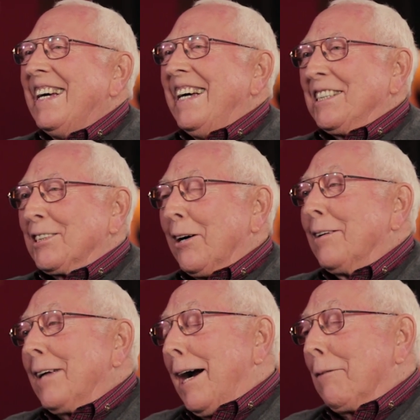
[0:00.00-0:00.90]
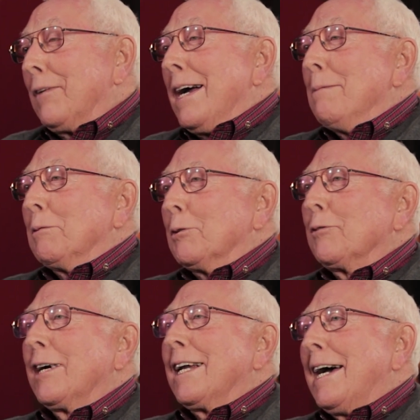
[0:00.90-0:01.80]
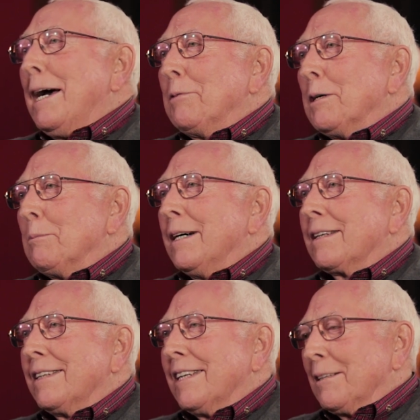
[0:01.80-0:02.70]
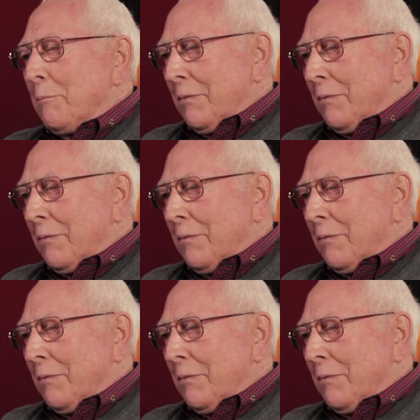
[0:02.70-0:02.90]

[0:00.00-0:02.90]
And so our family was really happy about that.